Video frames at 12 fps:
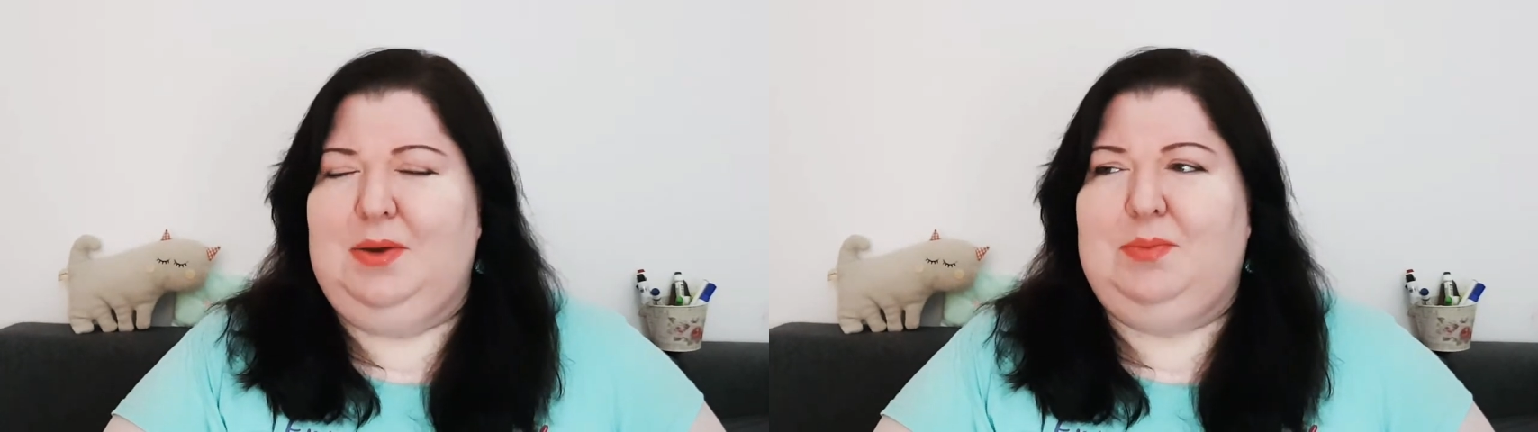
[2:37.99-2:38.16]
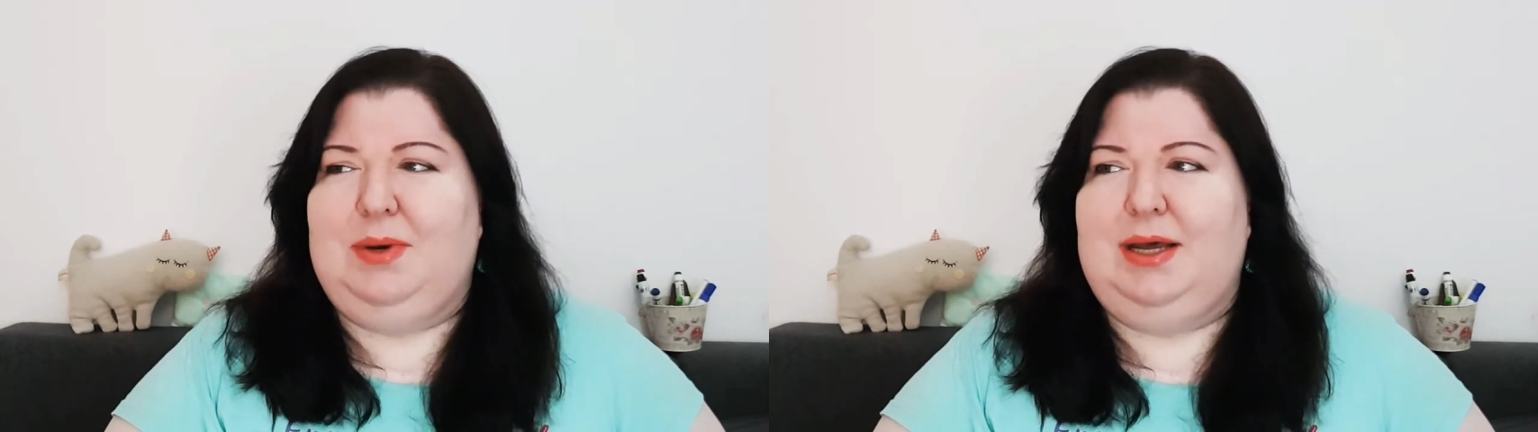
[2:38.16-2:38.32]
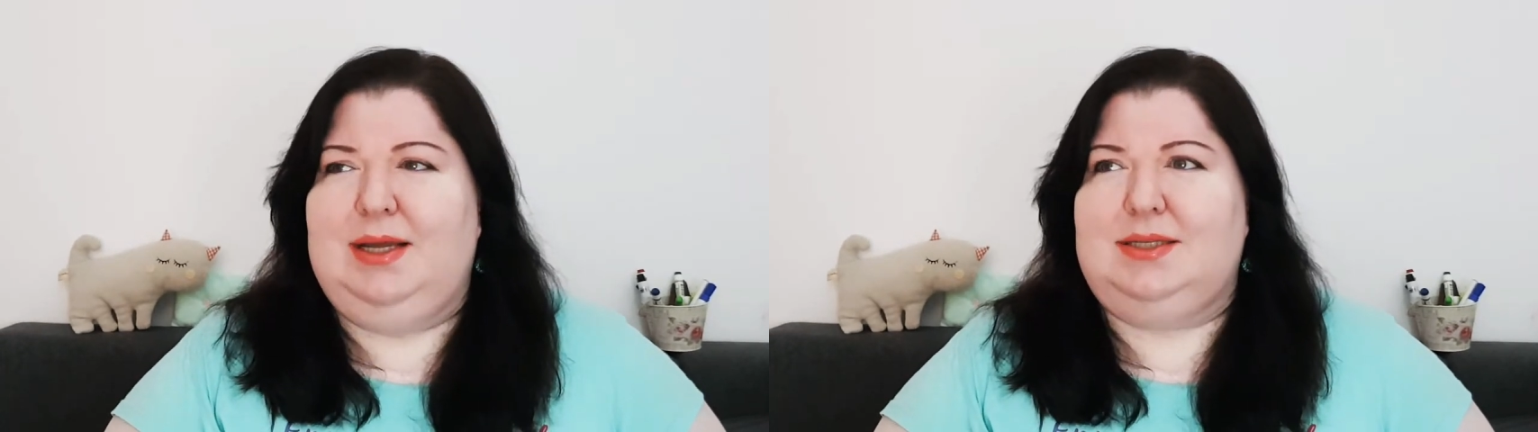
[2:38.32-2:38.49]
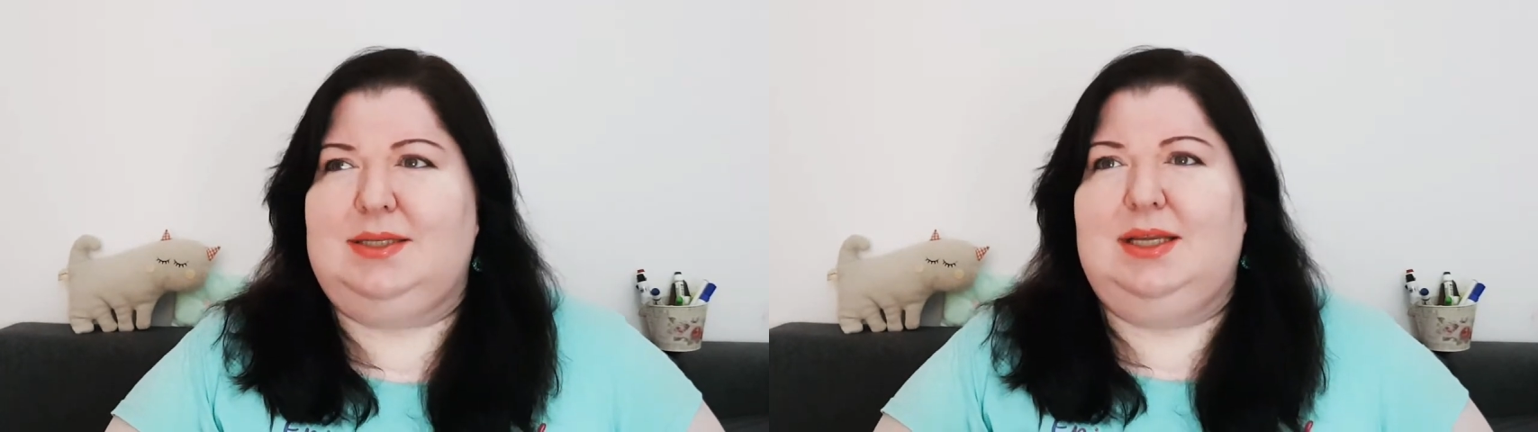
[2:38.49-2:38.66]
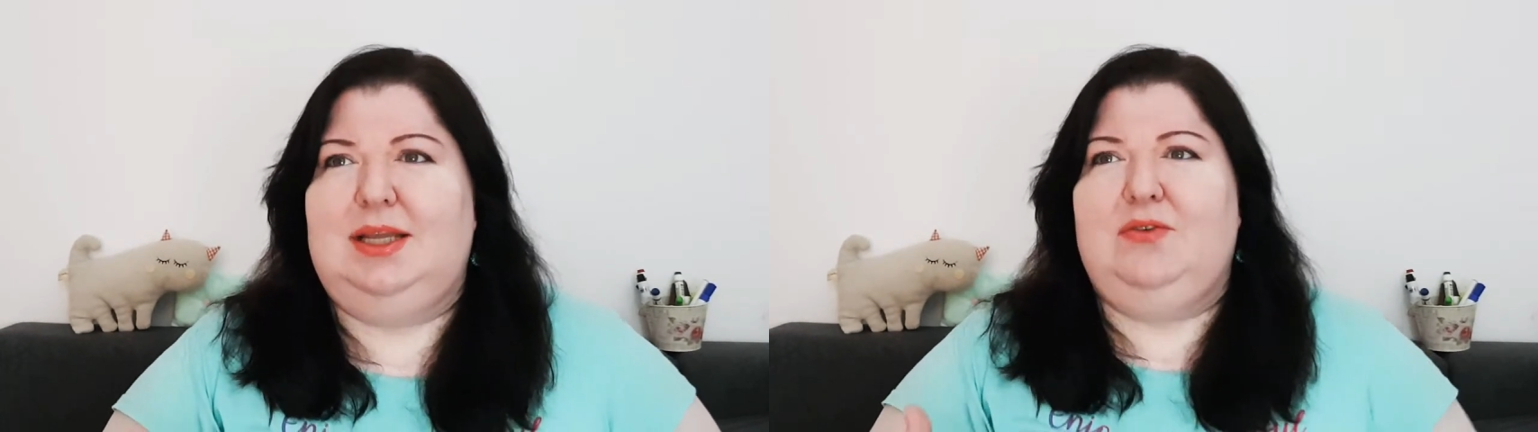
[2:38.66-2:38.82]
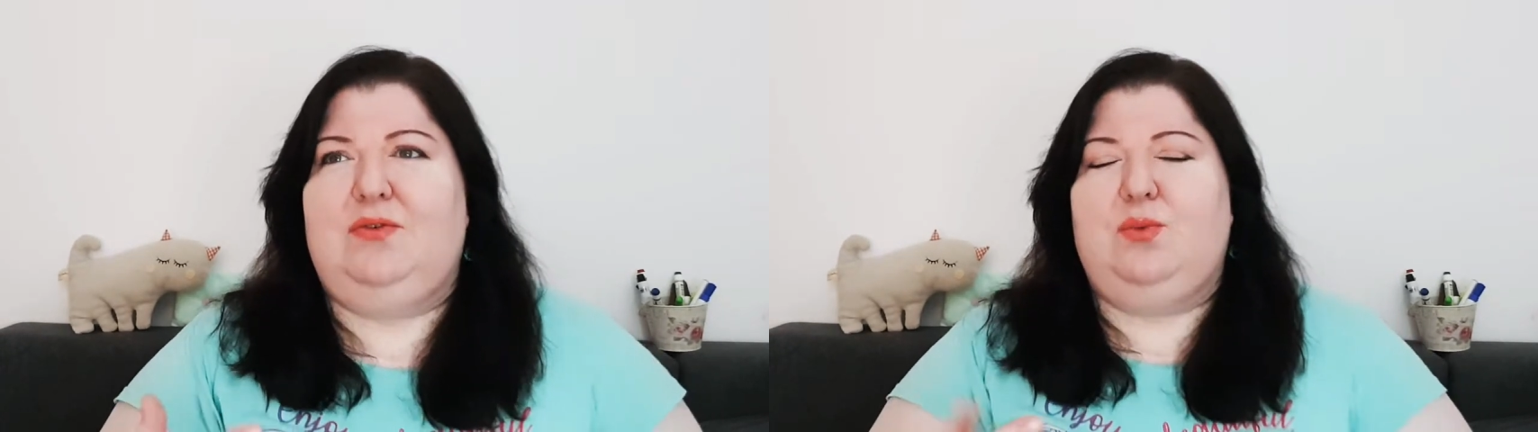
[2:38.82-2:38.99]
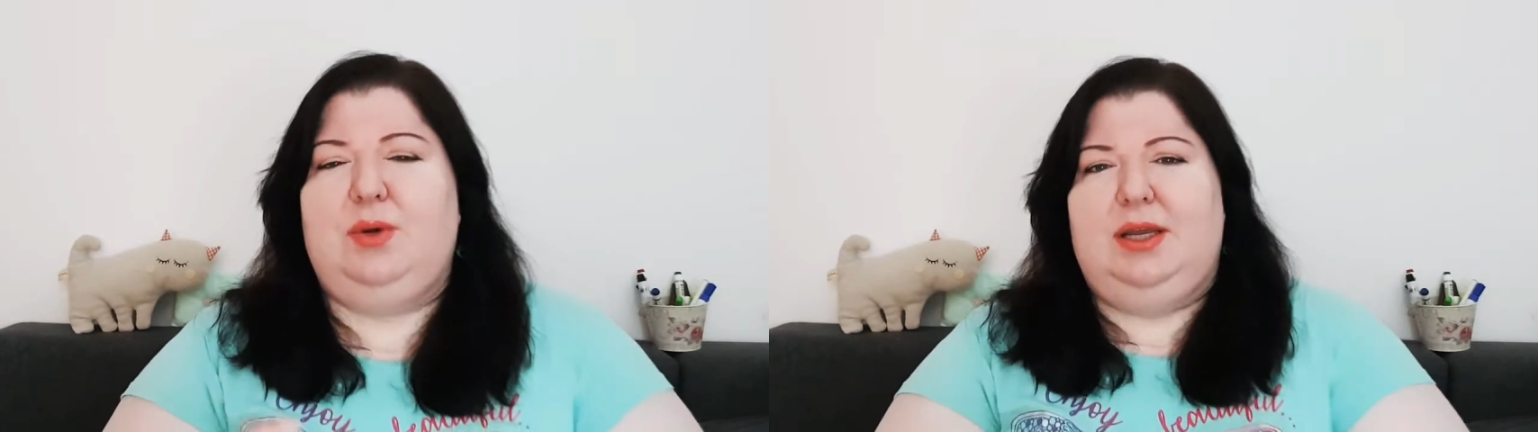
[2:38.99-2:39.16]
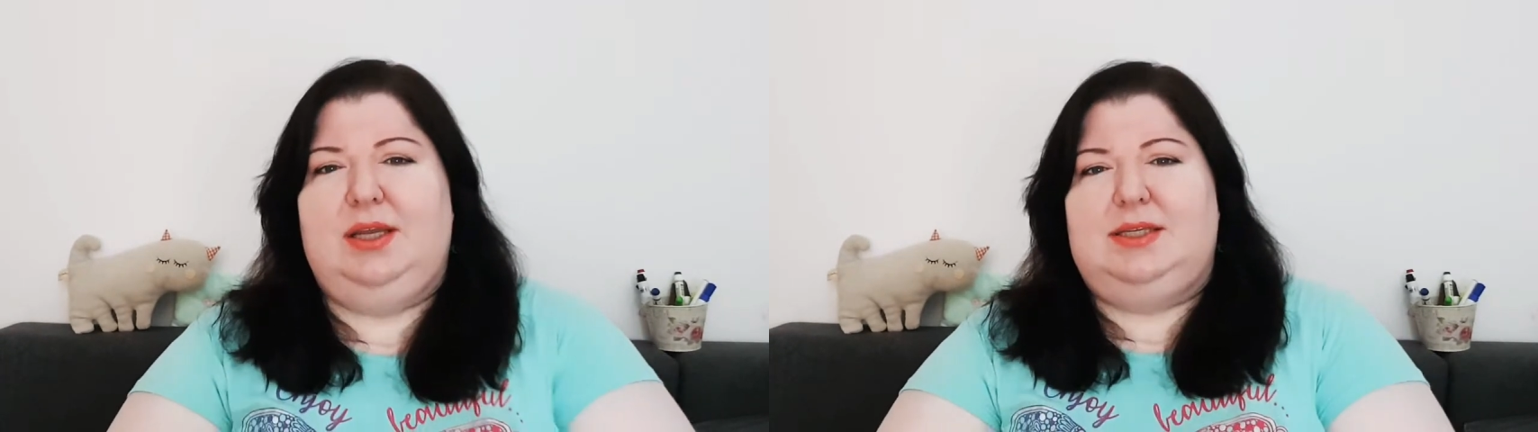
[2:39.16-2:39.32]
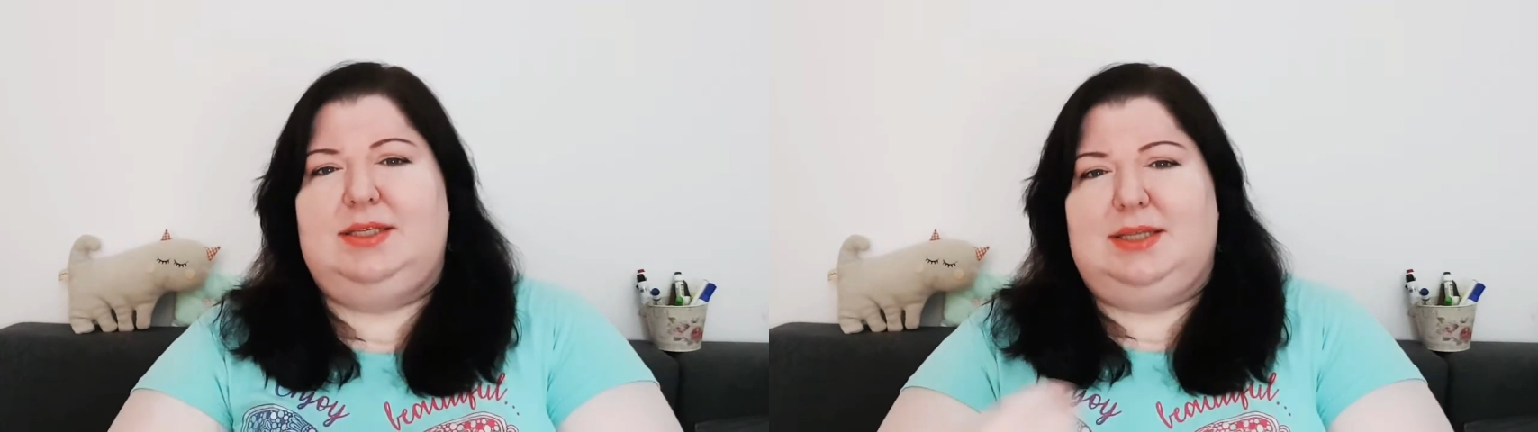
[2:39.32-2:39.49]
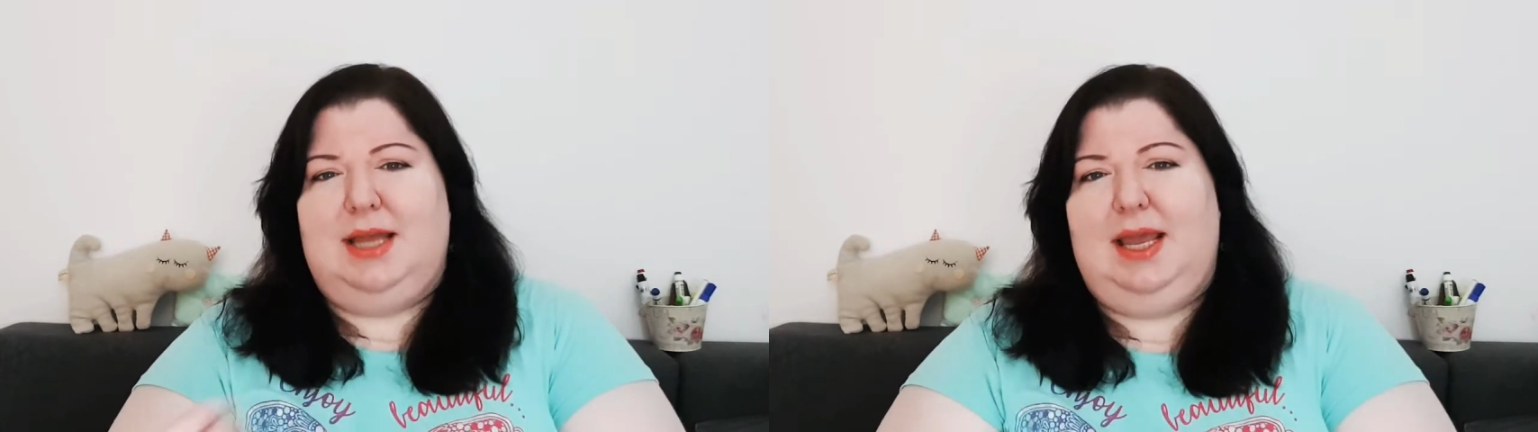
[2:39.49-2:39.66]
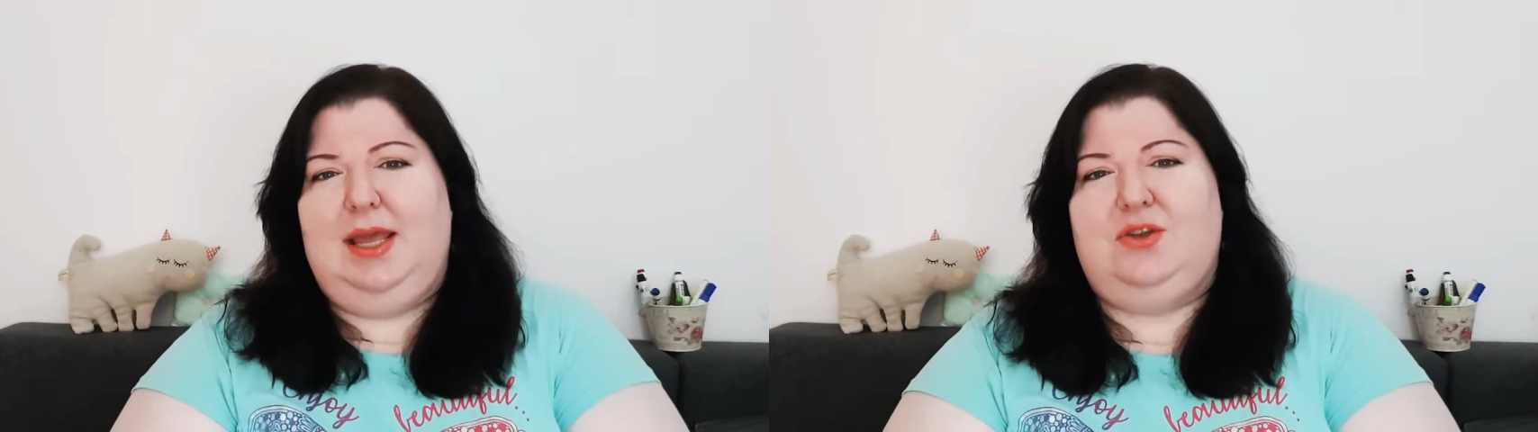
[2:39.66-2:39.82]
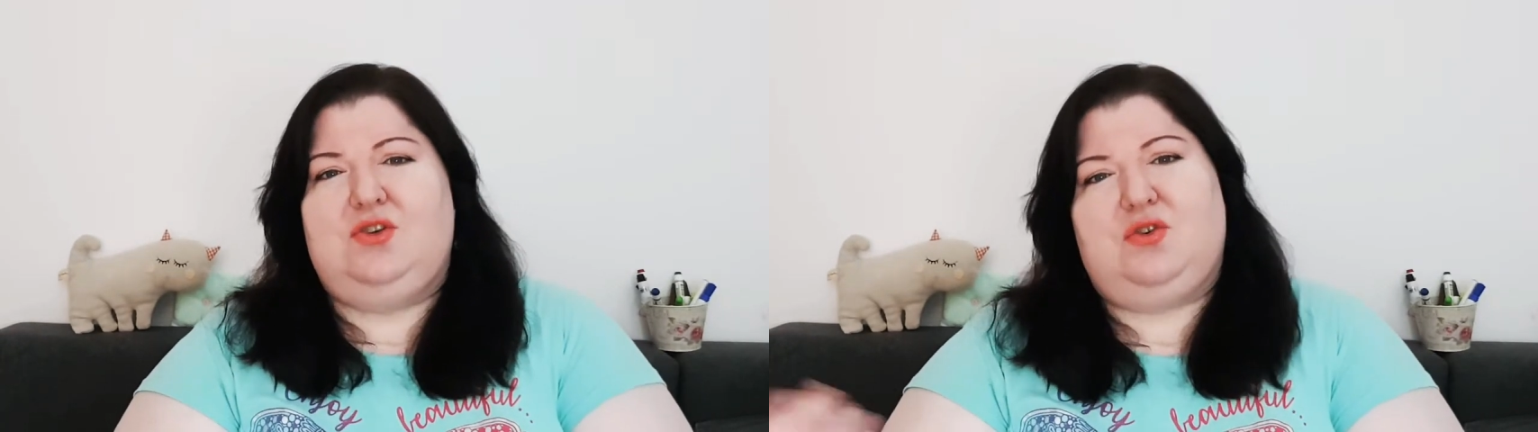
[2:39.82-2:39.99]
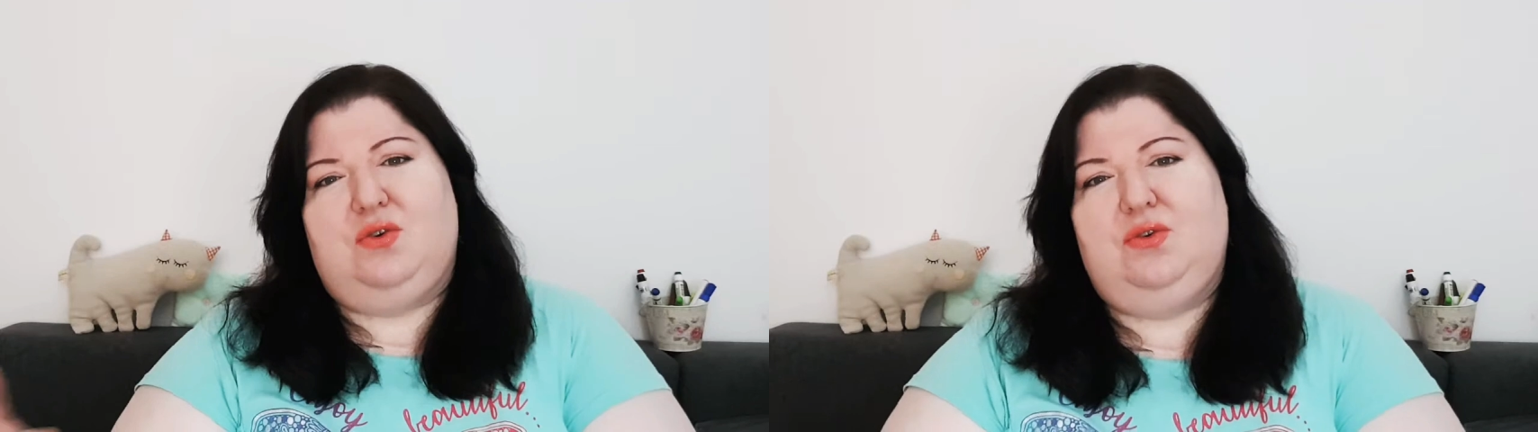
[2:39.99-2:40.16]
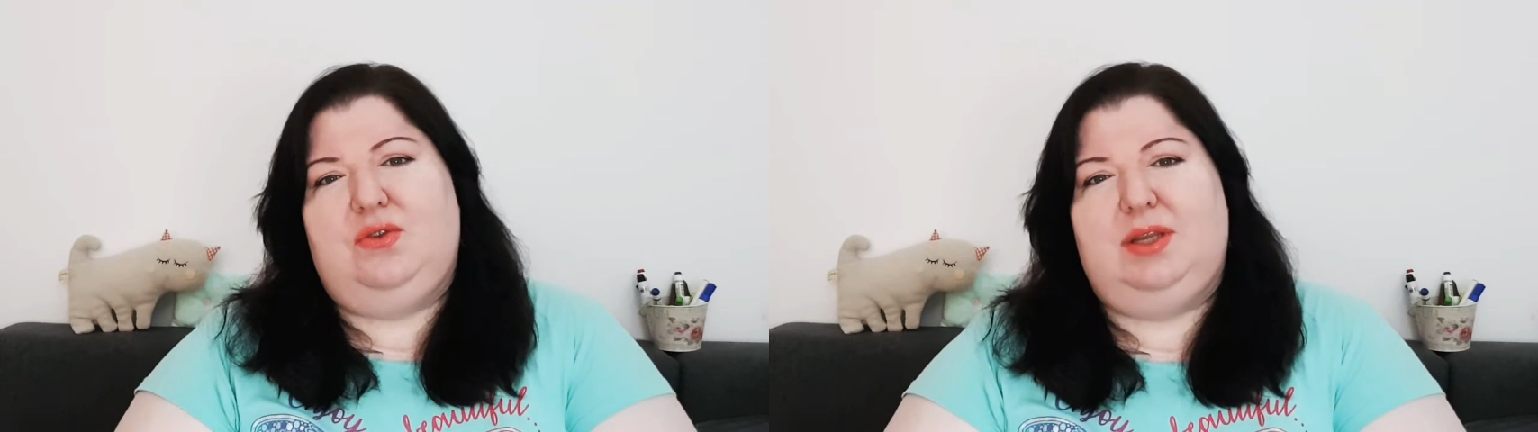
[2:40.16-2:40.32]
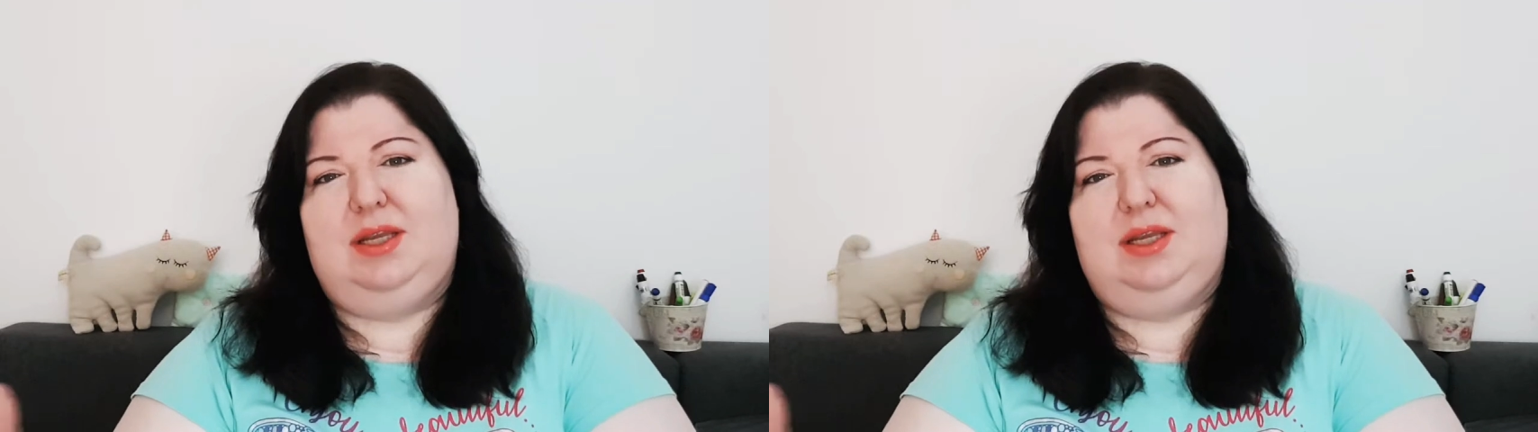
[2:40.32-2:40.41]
but if we say truth,